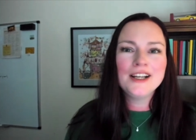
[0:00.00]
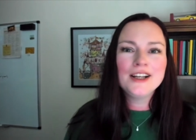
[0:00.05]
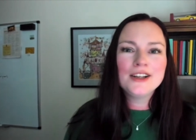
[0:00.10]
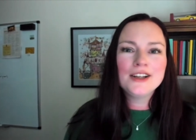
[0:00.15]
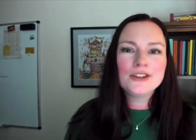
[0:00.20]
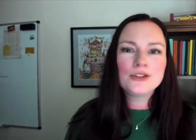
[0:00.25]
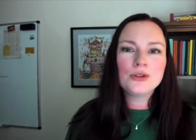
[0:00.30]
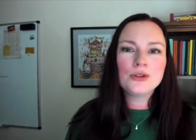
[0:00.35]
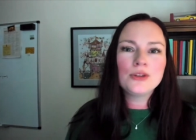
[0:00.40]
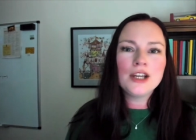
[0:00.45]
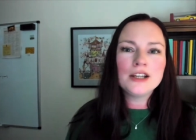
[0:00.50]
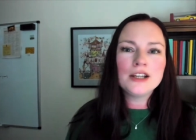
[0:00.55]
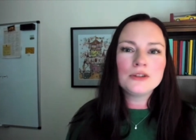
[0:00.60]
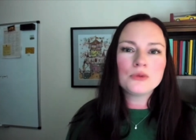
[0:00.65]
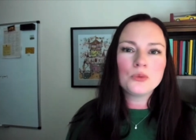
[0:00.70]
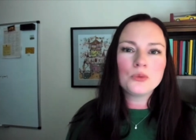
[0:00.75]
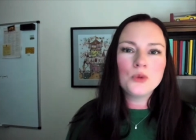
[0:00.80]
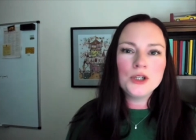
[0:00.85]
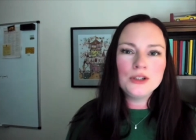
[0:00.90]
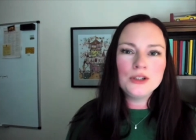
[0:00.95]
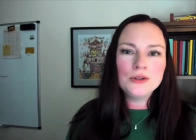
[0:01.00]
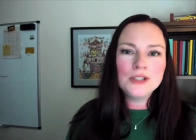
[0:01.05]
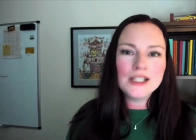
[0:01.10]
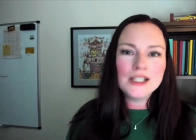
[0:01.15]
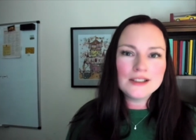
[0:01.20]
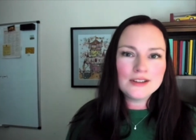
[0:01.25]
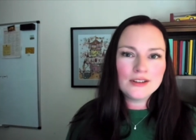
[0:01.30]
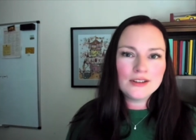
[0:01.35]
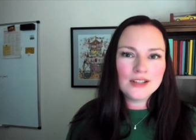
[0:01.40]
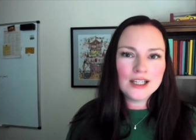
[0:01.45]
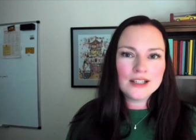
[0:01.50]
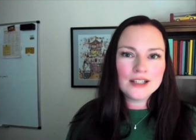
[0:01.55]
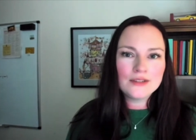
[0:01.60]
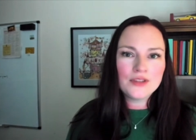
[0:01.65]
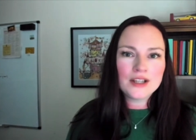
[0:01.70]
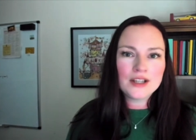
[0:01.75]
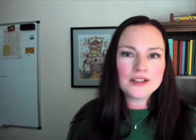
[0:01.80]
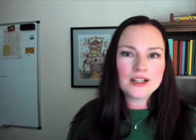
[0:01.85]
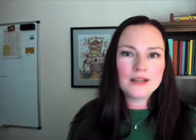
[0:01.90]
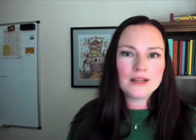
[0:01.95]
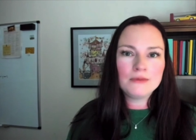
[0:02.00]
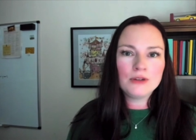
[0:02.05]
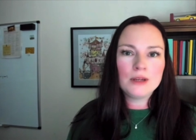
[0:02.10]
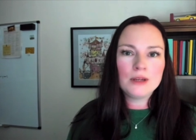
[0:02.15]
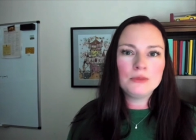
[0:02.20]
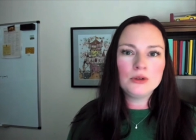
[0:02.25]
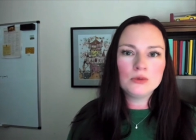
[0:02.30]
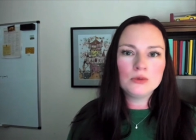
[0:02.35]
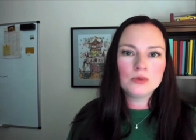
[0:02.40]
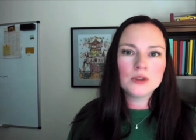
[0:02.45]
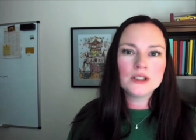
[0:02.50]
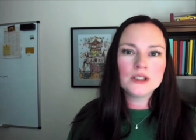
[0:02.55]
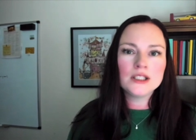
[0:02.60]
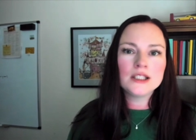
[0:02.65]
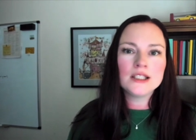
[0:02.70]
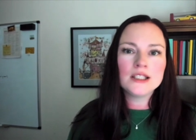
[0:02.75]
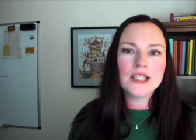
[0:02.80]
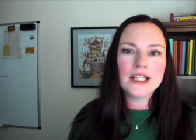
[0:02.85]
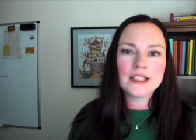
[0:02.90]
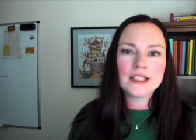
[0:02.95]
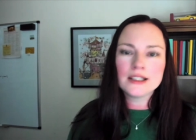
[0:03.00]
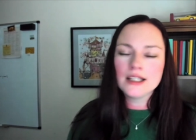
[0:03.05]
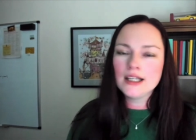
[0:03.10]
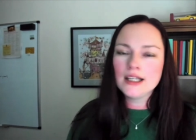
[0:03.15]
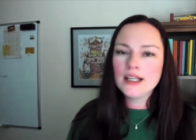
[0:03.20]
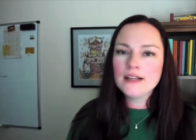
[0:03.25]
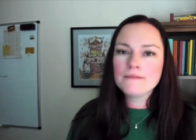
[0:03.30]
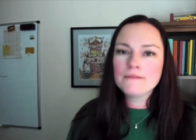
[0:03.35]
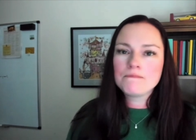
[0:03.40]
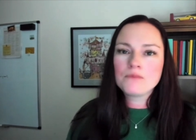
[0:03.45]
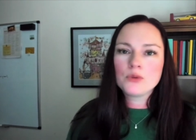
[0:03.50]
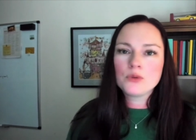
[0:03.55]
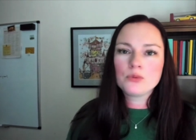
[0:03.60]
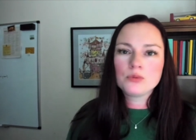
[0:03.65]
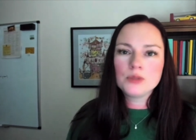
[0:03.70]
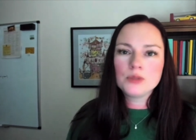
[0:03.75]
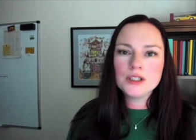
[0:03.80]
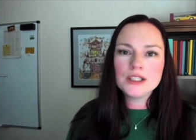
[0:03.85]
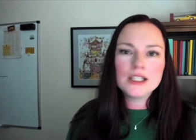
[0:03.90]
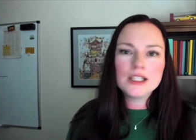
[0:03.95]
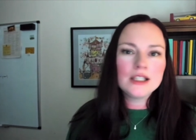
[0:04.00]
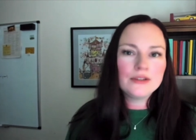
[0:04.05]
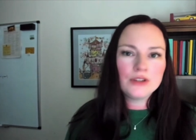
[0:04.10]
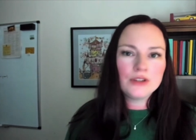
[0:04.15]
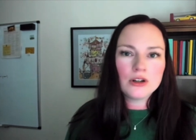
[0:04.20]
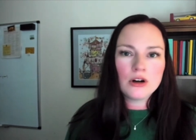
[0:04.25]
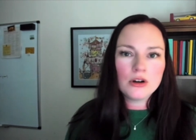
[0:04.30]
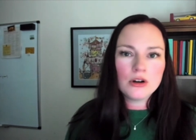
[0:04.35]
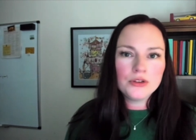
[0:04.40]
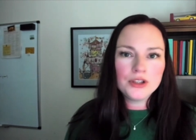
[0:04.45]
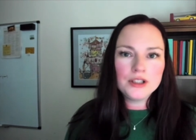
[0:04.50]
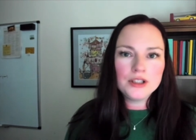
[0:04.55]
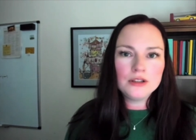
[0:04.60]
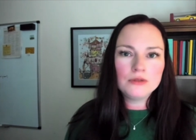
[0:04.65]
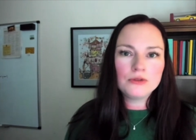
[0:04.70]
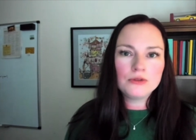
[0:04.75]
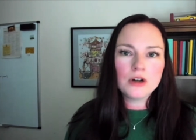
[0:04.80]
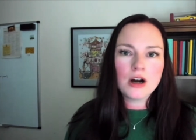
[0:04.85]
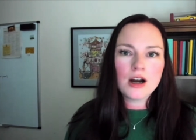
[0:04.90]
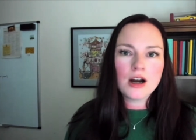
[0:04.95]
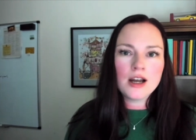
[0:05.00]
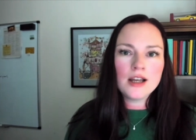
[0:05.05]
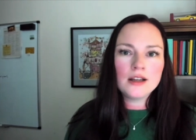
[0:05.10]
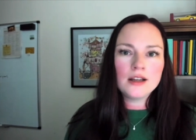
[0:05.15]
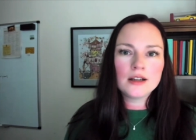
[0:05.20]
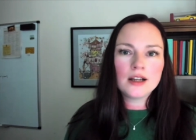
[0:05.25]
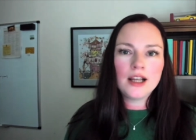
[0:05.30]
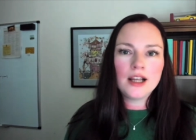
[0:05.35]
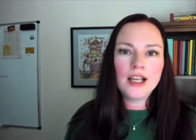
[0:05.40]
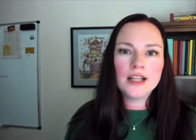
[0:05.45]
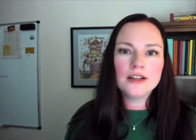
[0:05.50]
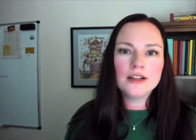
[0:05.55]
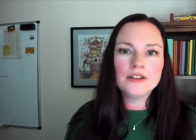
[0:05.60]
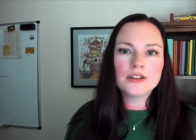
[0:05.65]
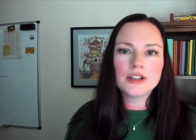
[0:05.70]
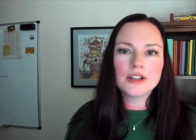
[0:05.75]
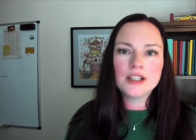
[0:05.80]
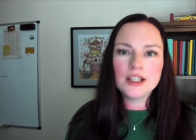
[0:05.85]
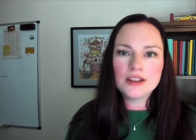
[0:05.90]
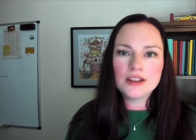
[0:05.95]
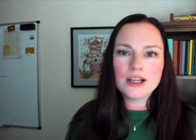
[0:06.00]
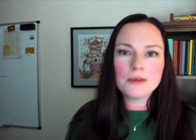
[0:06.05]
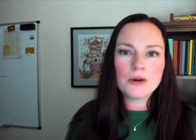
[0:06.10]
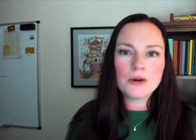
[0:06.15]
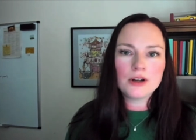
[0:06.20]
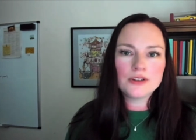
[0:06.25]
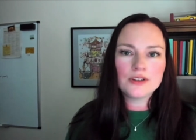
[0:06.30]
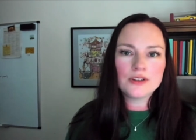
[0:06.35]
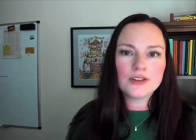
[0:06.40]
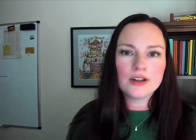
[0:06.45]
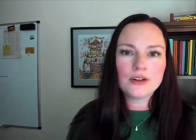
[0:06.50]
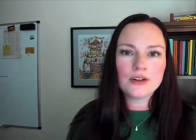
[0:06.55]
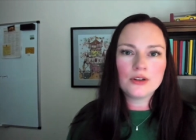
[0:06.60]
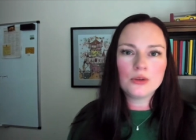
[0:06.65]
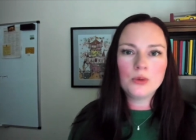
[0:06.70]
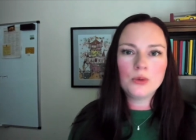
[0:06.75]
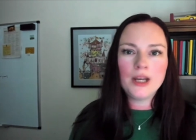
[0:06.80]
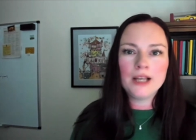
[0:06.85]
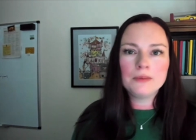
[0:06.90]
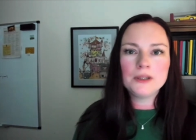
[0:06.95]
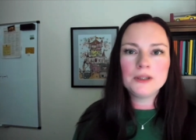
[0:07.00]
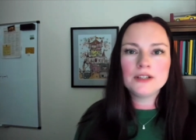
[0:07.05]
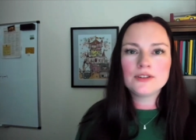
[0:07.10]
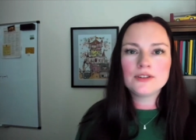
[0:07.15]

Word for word: So that when you get to the end of that time frame, you really give it all that you've got and get that process out of the way, because